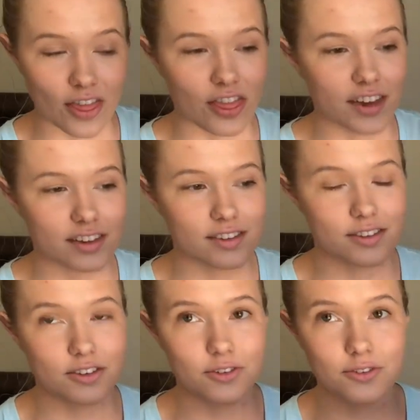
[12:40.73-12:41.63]
This is
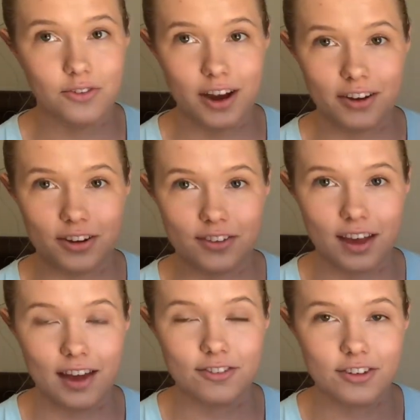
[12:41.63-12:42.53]
a record of
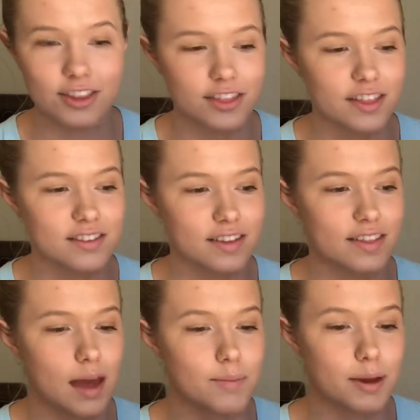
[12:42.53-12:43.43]
everything that's
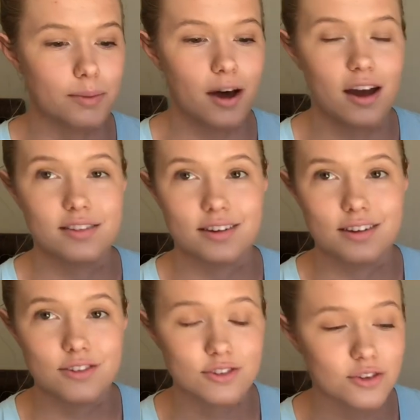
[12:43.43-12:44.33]
in that big box, and
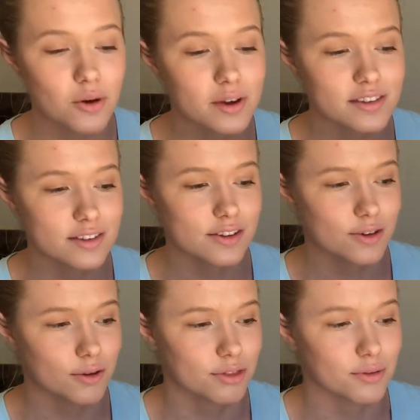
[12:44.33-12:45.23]
it's so easy to
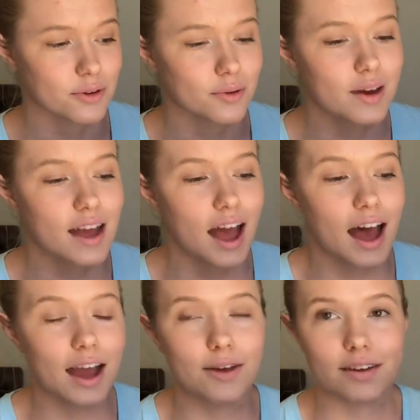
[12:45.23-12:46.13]
go through.
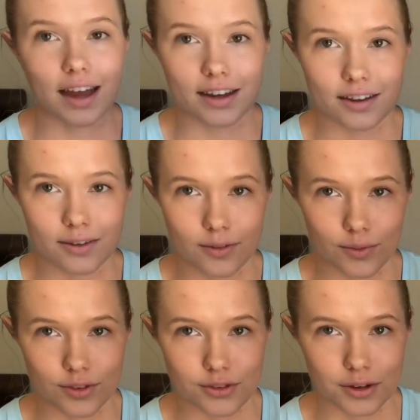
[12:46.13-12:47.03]
I kind of
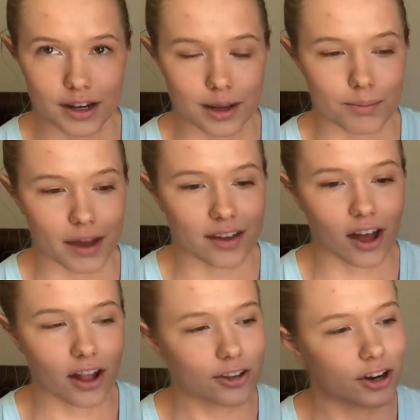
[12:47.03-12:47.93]
sorted it by
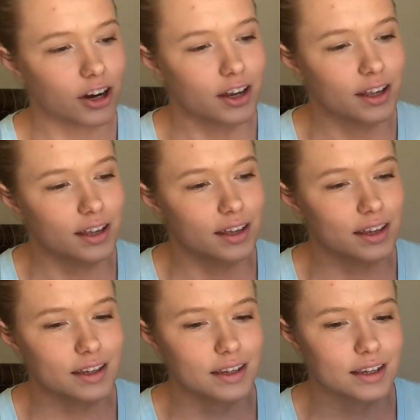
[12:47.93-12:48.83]
color
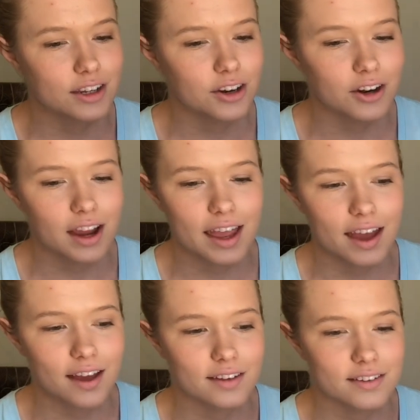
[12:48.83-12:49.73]
in here,
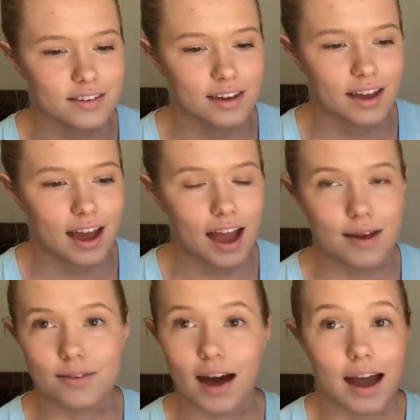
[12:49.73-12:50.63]
and
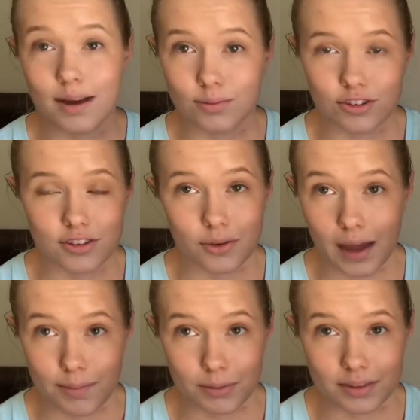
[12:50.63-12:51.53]
I am just so
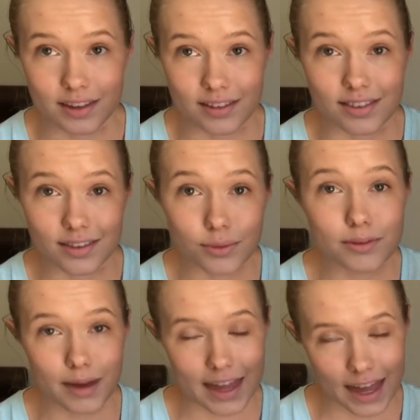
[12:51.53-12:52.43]
happy with this. This was
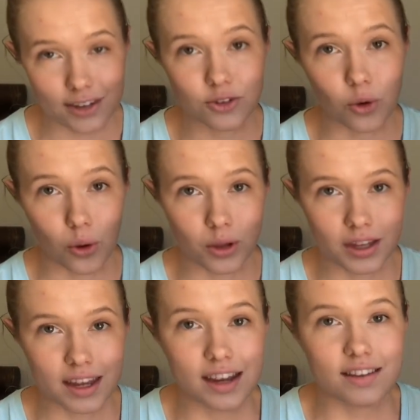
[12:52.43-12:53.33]
my end goal,
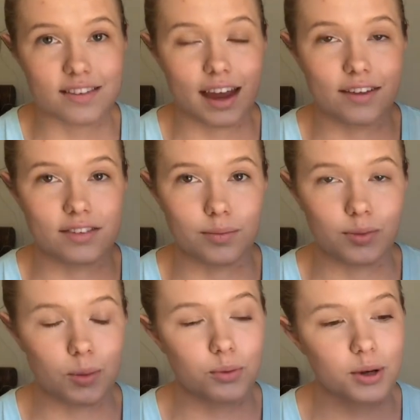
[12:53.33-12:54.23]
to have
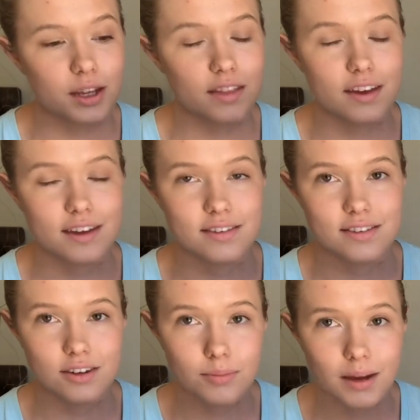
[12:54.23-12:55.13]
something pretty that can
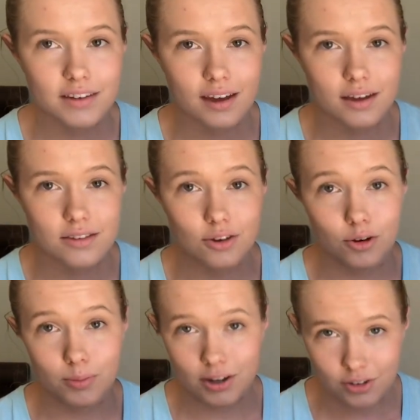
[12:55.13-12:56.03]
sit on my desk
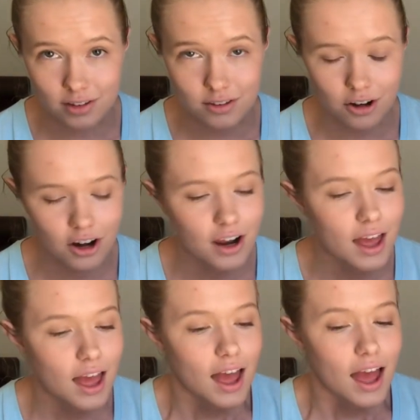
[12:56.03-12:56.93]
or my dresser,
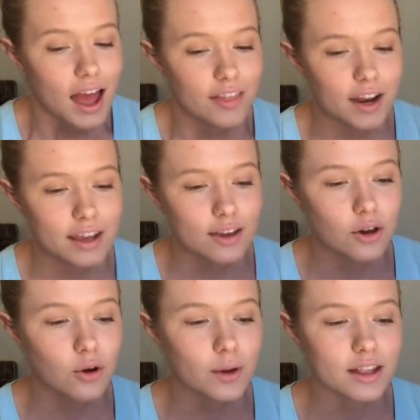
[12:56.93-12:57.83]
and that I can
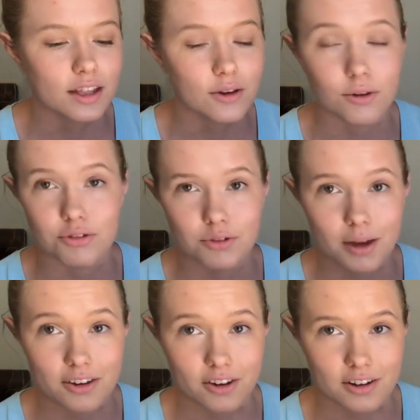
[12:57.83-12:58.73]
quickly go through
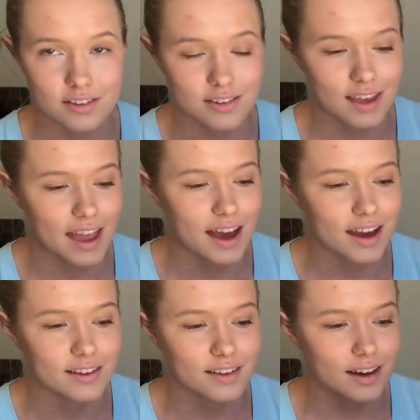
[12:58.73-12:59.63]
my yarns.
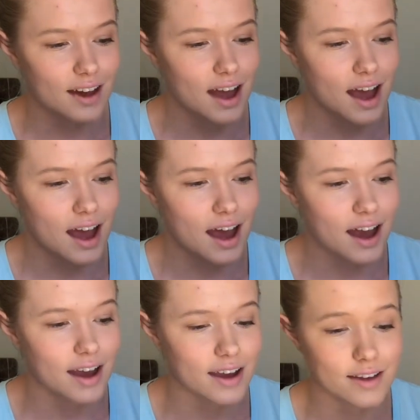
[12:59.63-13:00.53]
And
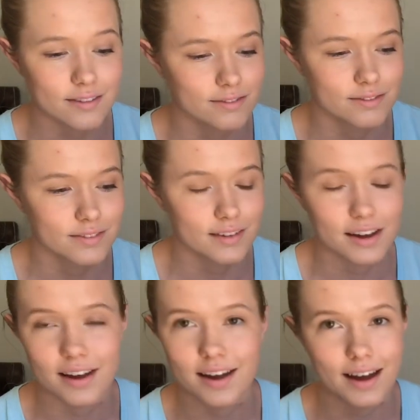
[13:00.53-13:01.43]
I
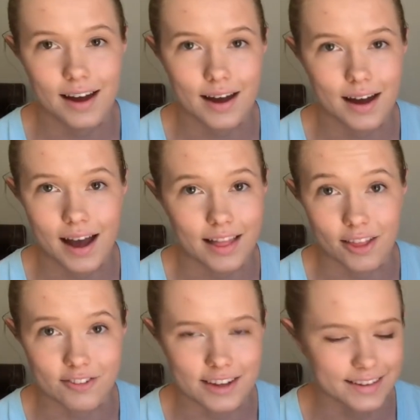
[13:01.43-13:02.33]

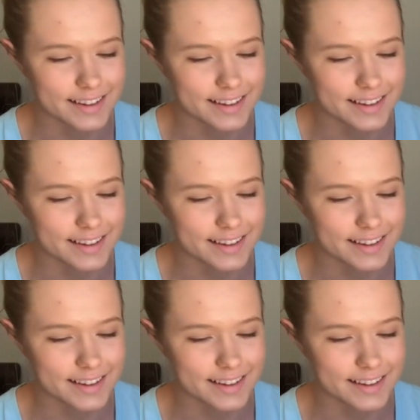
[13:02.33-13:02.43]
love it.